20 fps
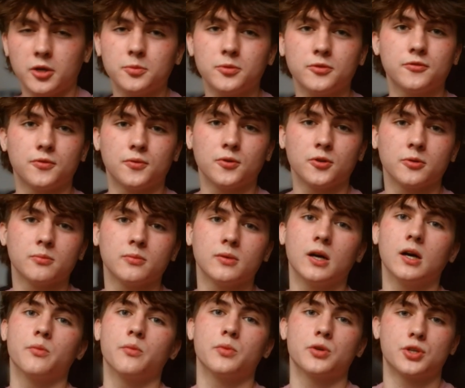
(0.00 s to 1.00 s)
form
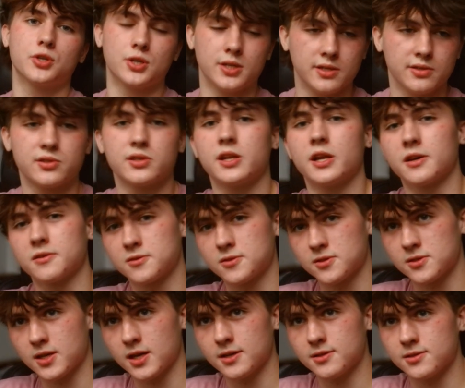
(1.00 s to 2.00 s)
on machines and
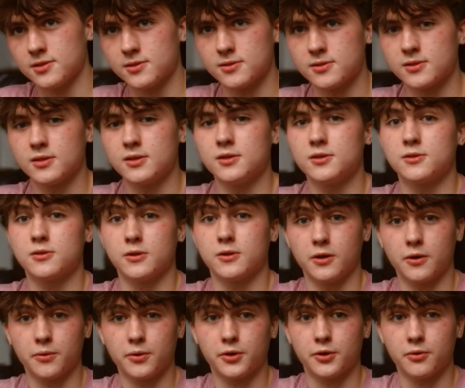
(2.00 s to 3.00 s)
exercises so you
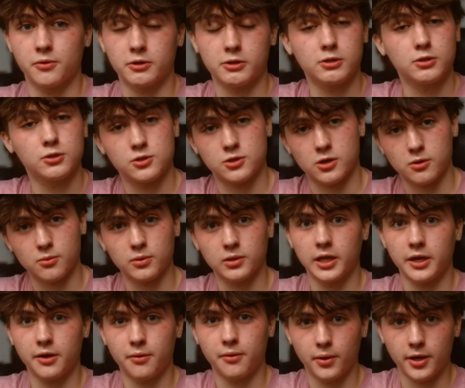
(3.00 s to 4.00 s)
know what you're doing. Start with
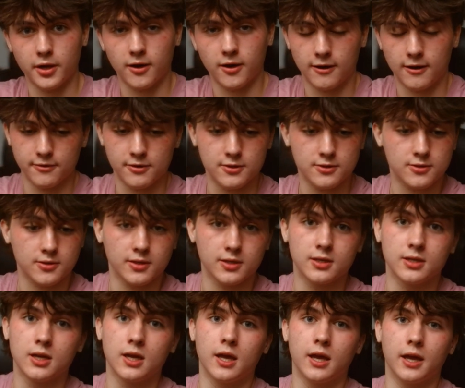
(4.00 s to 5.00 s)
lightweight, obviously,
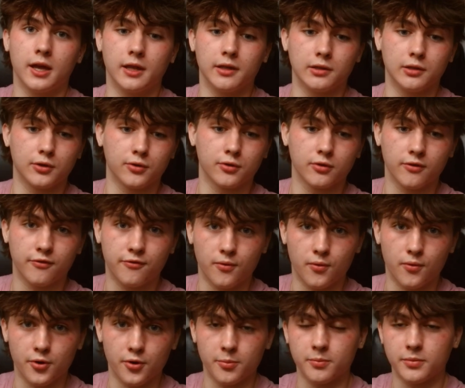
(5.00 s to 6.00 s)
and learn the
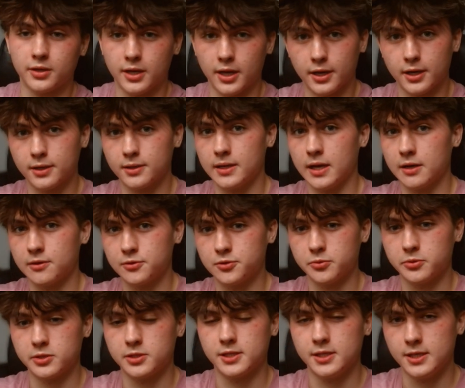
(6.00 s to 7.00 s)
form. Get it down to
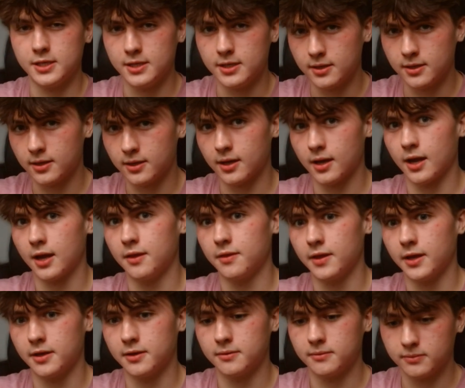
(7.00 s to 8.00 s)
a T, and
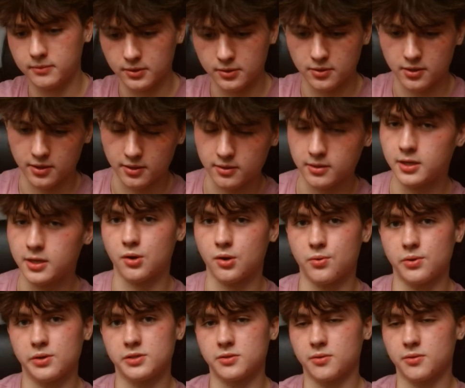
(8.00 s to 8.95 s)
then you can increase the